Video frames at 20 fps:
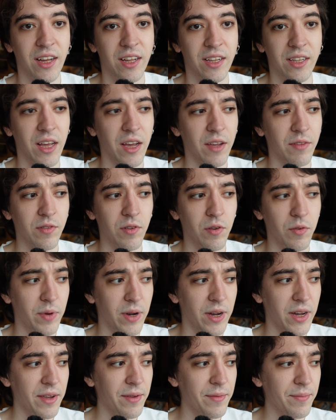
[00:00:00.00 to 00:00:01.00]
life go
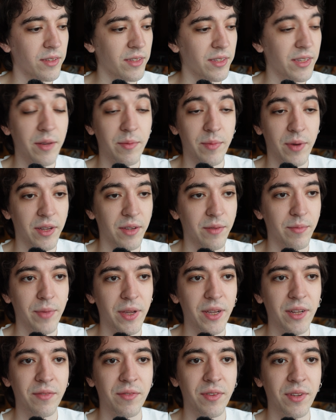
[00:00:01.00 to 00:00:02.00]
by. Damn, I
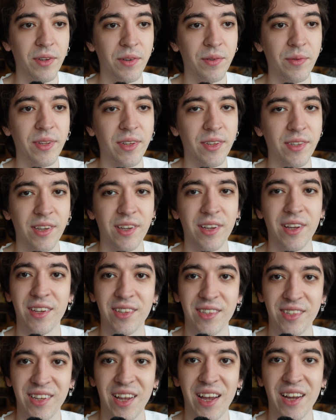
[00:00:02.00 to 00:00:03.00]
made a video in this
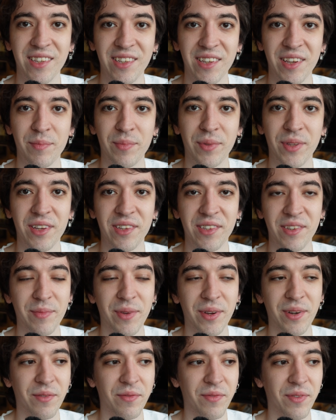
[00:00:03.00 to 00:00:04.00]
exact same place in
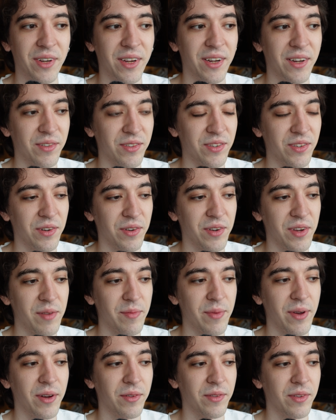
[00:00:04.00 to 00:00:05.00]
my girlfriend's house talking
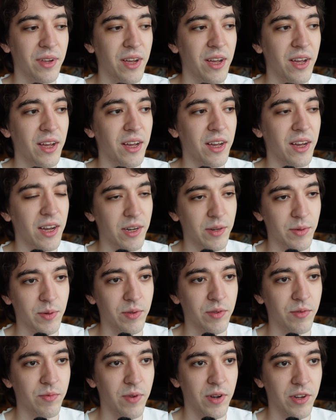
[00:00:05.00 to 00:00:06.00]
about how I
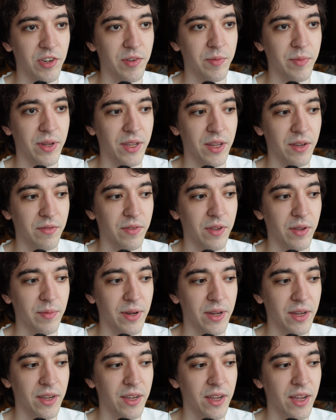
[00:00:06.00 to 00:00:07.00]
was watching my life fly
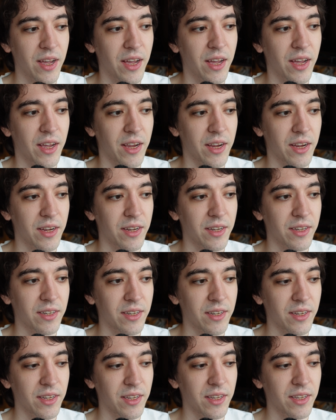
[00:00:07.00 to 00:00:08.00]
by.
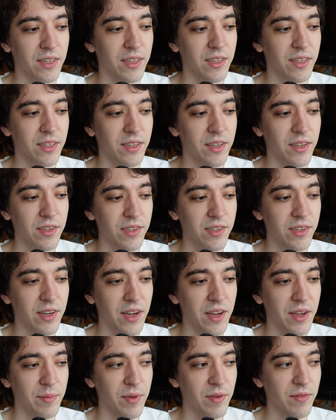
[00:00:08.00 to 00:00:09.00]
And in this
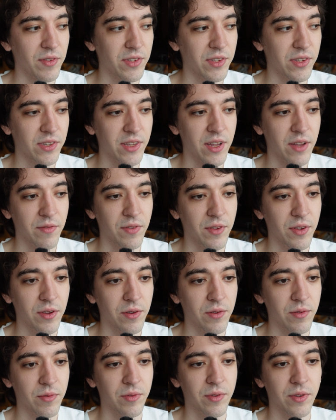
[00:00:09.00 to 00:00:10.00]
time, ever since that
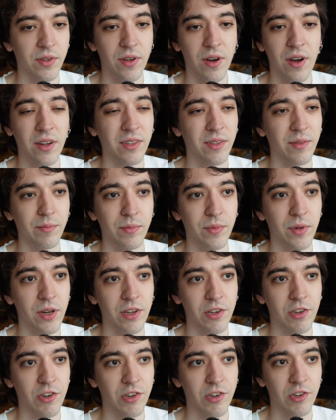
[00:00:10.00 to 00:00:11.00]
video, not
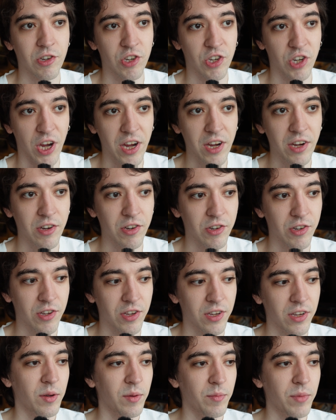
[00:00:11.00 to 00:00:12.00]
much
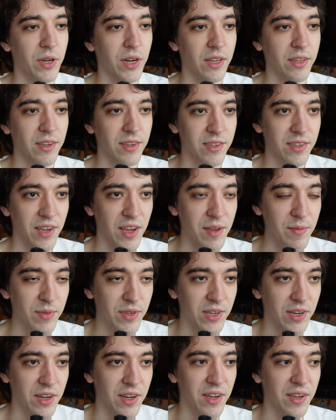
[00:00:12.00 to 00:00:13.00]
changed. But at the same
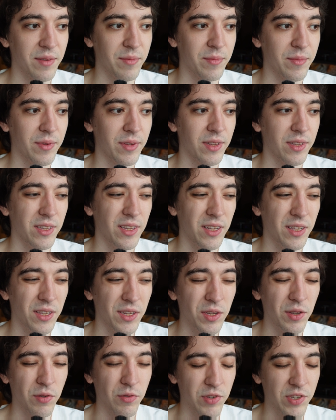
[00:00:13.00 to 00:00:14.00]
time, the
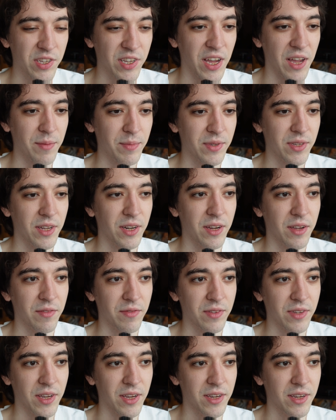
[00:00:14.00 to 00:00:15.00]
little steps that
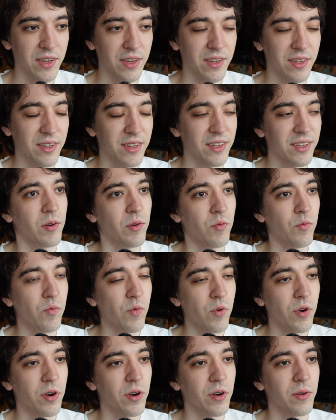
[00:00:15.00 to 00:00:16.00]
I've taken
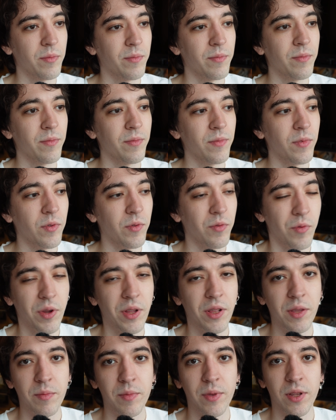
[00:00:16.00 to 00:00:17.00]
were
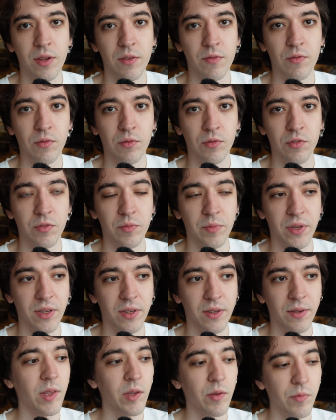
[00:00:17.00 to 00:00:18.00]
really meaningful to
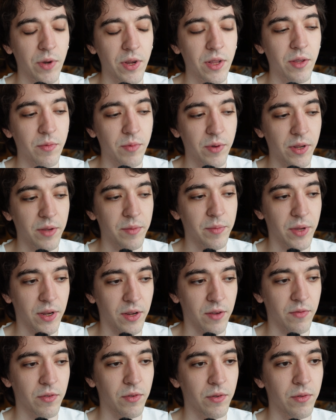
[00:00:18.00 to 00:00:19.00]
me. Really, really
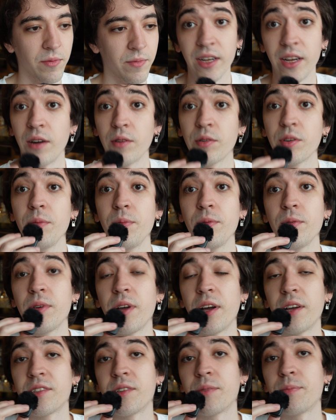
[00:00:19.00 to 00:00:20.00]
meaningful. I'll keep you
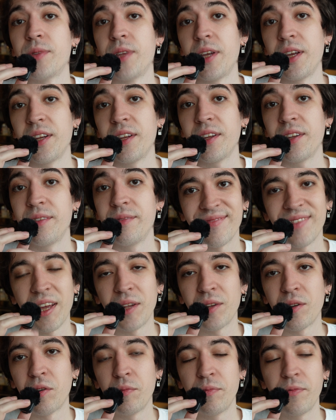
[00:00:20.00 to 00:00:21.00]
guys updated,
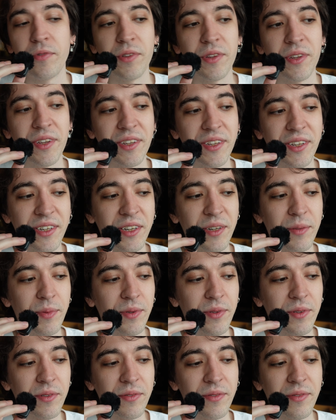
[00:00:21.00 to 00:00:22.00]
and hopefully in a
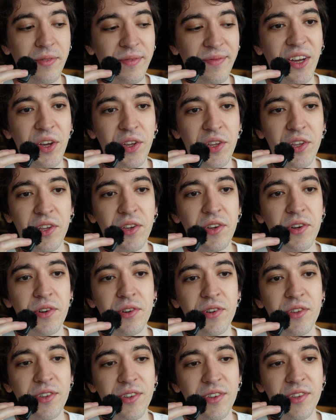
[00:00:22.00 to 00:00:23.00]
couple of
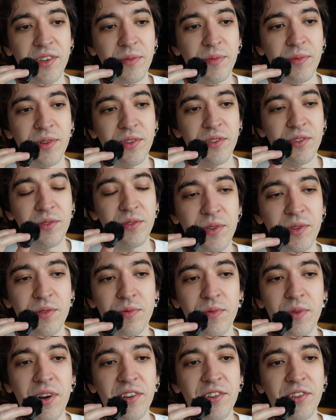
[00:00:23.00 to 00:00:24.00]
years, someone is
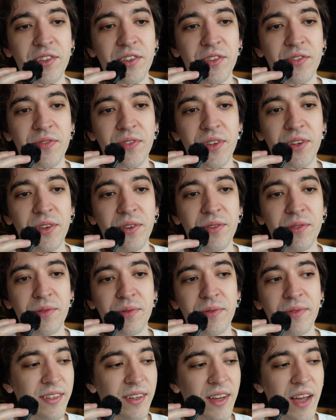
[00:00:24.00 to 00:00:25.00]
to watch this
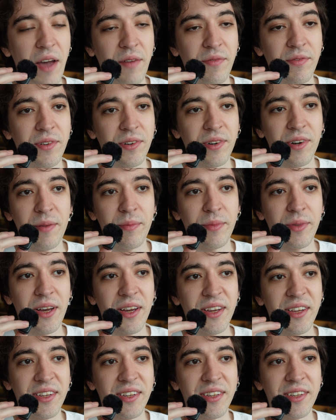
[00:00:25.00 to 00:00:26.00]
video after I'm
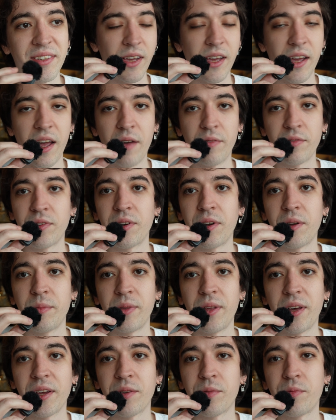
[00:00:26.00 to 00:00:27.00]
like
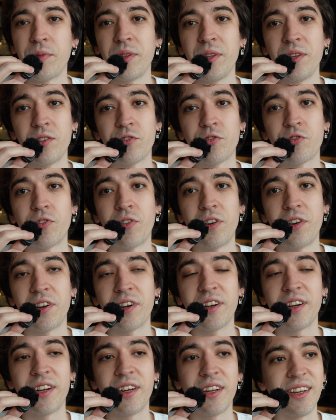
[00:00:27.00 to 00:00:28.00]
really
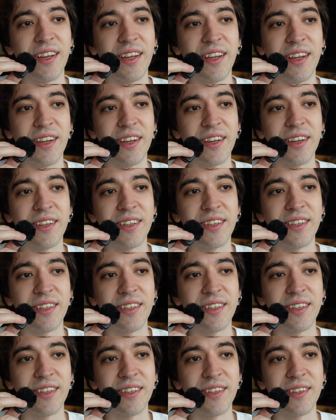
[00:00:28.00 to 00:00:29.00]
strong
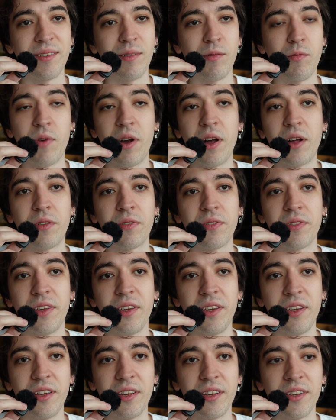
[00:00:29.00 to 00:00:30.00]
and
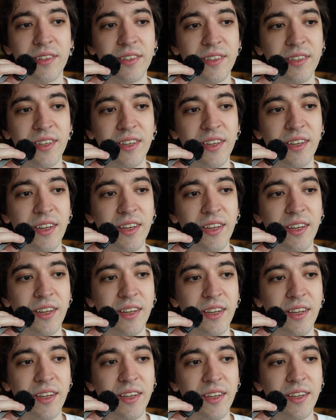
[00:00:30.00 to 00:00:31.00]
wealthy,
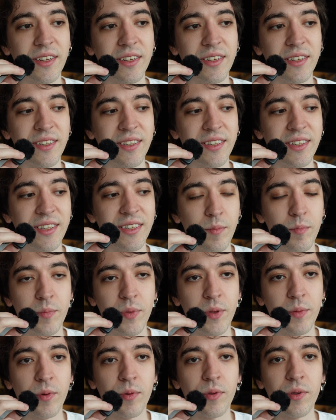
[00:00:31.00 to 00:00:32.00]
and
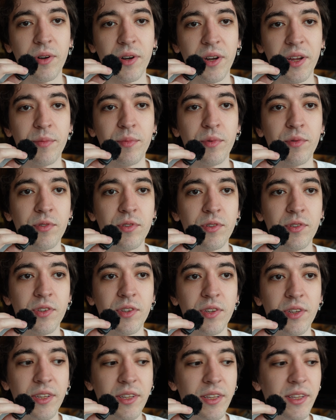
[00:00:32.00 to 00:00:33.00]
people are able to
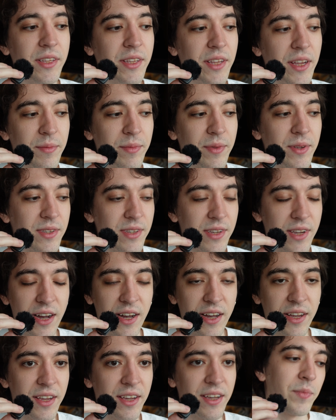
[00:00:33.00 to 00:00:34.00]
see, damn, this
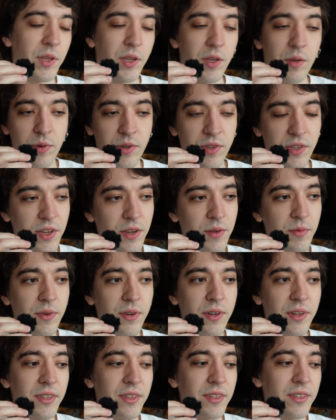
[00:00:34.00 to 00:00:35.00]
guy, he was
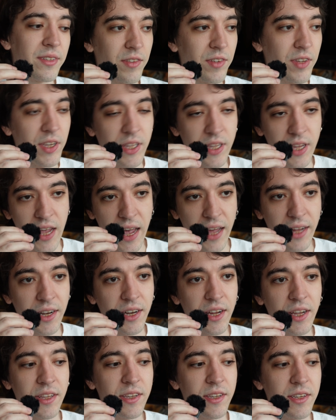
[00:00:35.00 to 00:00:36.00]
anyone, he had
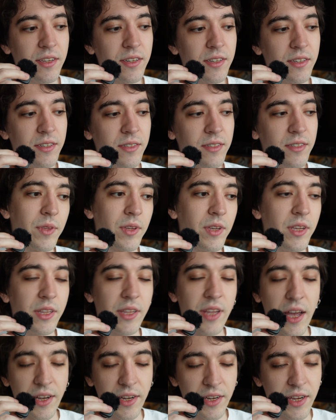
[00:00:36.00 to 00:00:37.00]
an idea, he
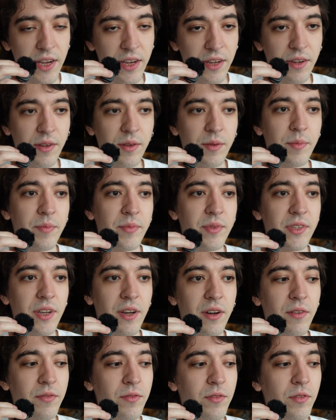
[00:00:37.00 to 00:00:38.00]
dedicated
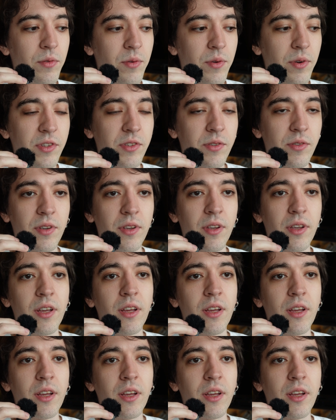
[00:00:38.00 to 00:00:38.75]
himself towards